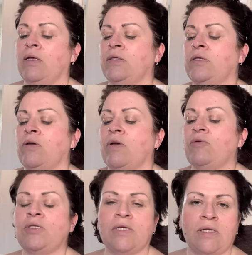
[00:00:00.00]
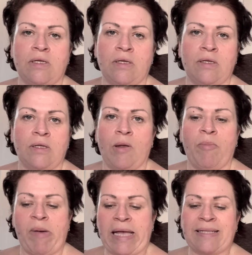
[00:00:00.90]
So I'm just gonna
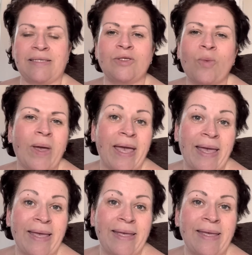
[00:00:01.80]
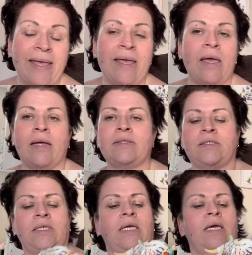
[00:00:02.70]
pack this away and
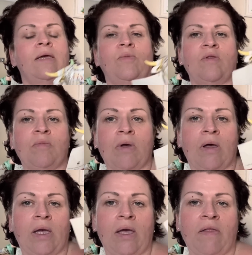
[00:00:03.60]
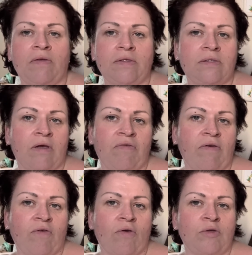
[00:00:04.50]
stick it with my other stuff
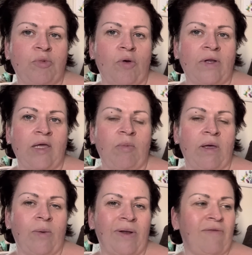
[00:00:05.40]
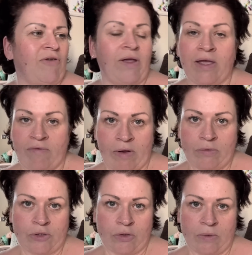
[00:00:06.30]
I've got to put on eBay whenever I get around
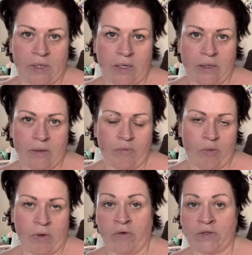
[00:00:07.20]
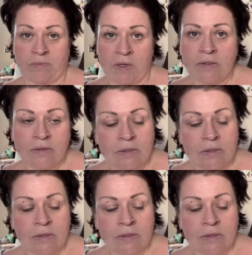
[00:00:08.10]
to doing it, probably Christmas.